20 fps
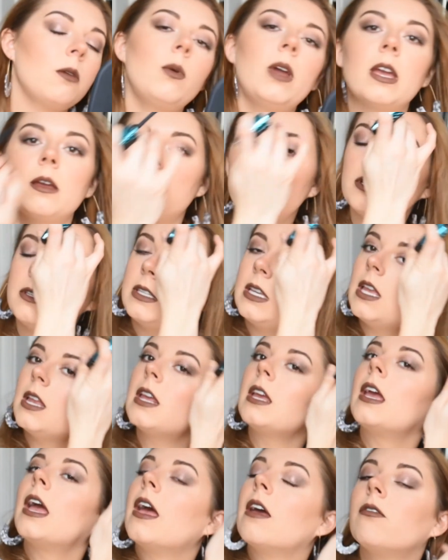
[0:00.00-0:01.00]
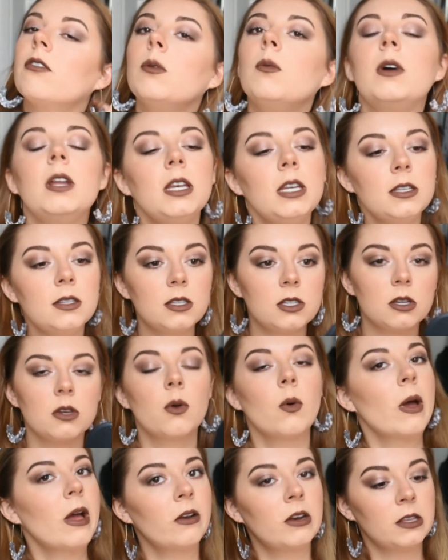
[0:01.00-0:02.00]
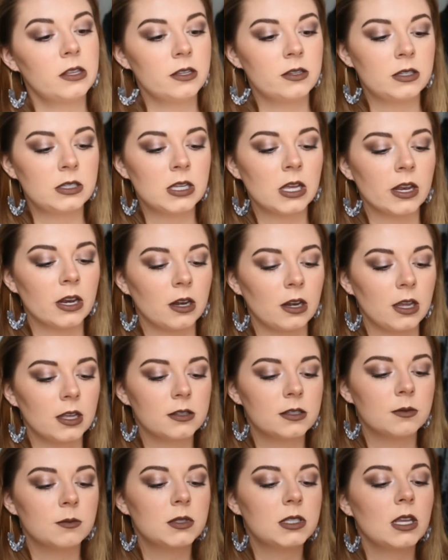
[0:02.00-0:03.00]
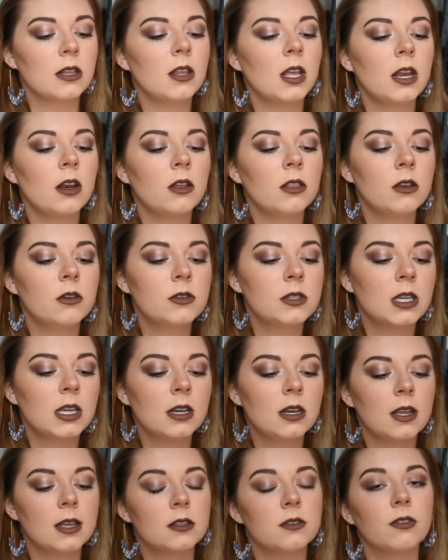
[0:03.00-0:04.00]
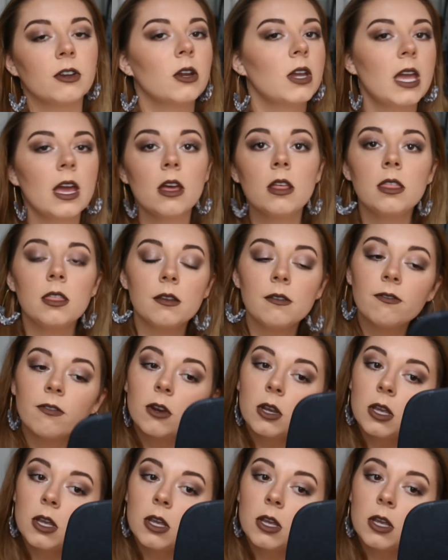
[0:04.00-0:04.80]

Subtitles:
way, I'm just kidding. Everyone needs to go out in the sun and get some sunlight on their skin. It's very healthy for